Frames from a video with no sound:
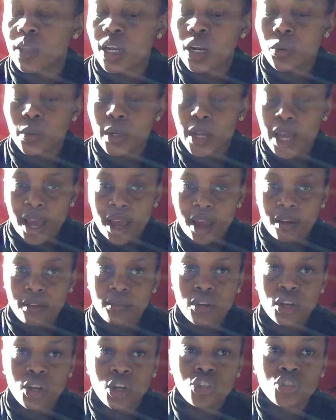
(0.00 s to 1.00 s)
that I would
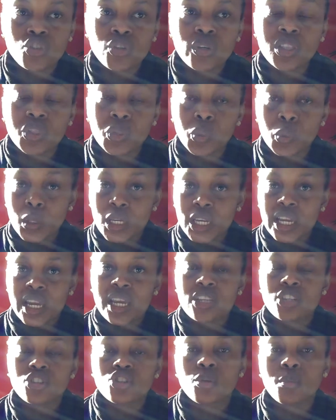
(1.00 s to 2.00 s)
have during the
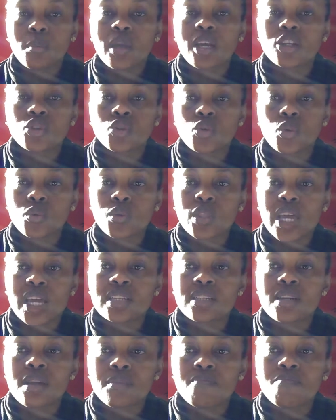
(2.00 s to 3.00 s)
weekend to make sure
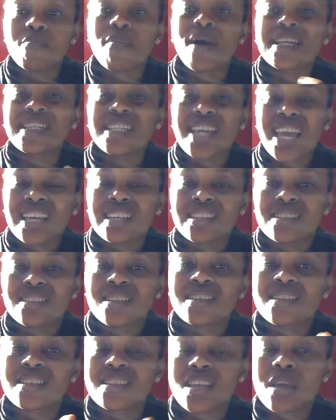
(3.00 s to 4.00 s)
that my day is
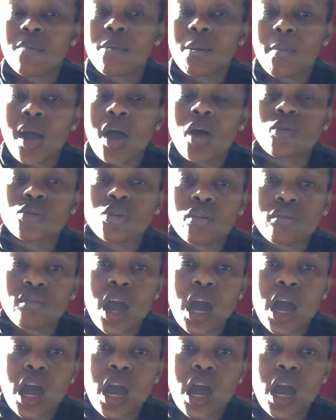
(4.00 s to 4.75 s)
still the same amount of